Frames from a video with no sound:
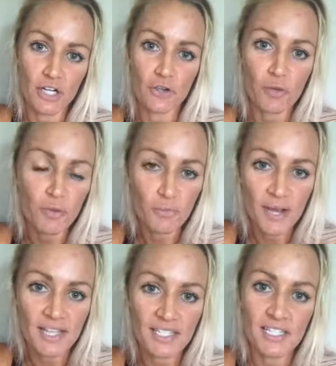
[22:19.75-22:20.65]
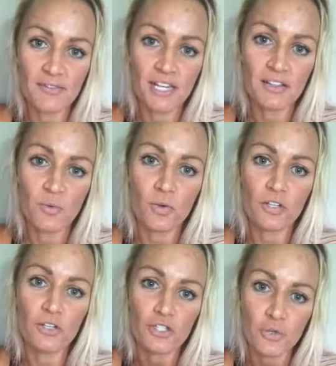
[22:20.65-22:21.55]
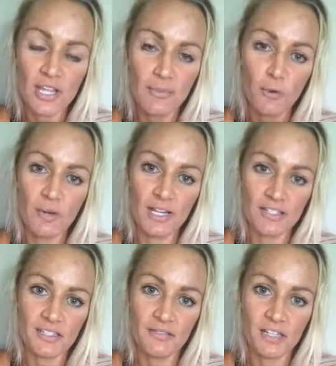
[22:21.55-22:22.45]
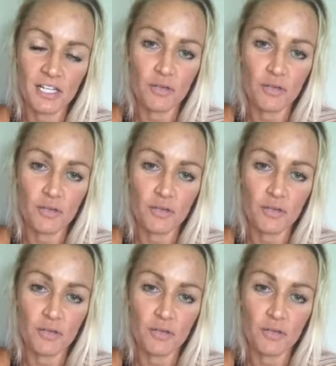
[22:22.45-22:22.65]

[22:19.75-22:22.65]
You put positivity in the world, you get more positivity.